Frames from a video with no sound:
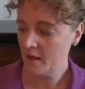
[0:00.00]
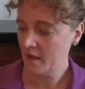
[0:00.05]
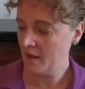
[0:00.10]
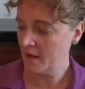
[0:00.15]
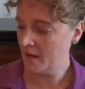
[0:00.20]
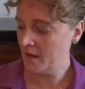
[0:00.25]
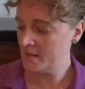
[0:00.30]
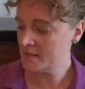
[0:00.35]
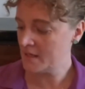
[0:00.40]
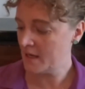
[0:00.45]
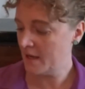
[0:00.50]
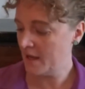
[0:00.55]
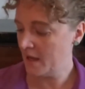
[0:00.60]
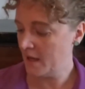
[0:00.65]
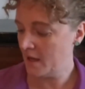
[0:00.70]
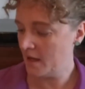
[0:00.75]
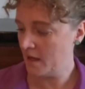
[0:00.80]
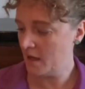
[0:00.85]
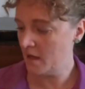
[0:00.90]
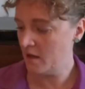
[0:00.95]
And I
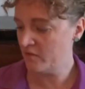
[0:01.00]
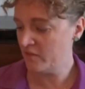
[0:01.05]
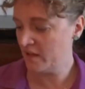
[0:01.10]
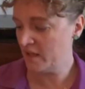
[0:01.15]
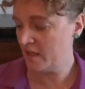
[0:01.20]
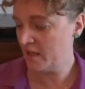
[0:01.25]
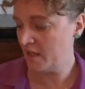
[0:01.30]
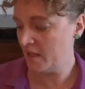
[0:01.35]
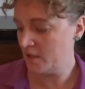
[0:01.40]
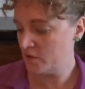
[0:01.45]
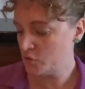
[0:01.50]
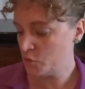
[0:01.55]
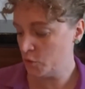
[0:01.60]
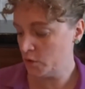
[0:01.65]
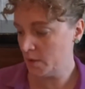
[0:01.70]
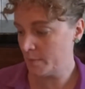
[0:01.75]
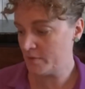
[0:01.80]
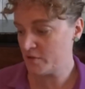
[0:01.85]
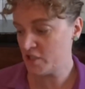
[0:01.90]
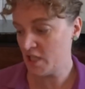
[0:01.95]
have a
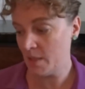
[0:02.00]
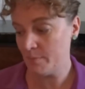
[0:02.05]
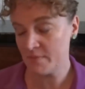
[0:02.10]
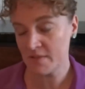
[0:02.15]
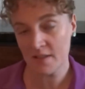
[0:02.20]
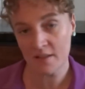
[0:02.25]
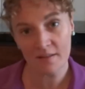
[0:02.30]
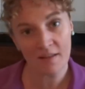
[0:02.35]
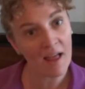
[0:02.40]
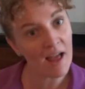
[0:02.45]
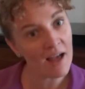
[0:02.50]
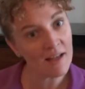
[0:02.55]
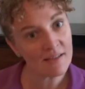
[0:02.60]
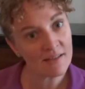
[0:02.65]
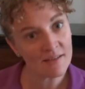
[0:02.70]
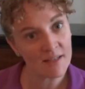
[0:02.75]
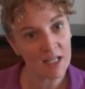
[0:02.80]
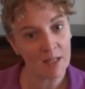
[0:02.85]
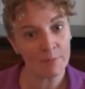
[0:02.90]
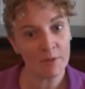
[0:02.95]
tulip shaped glass
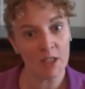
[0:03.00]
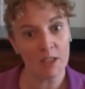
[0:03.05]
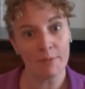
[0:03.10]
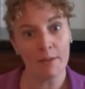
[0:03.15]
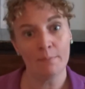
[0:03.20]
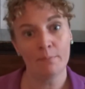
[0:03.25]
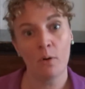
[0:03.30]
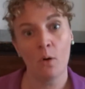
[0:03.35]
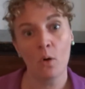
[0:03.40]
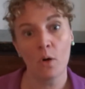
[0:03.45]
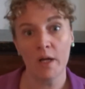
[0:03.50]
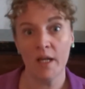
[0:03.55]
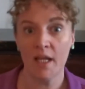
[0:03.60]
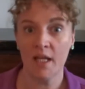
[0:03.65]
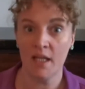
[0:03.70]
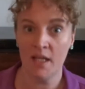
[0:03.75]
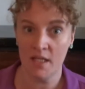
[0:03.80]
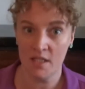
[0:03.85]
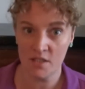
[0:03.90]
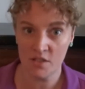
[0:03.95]
that I'm going to be pouring
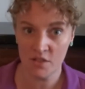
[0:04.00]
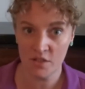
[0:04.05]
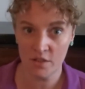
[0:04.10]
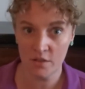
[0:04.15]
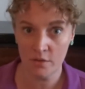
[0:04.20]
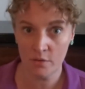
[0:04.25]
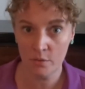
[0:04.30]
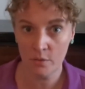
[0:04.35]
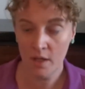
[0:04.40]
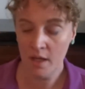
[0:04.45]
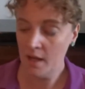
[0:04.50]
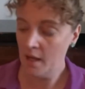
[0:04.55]
it into.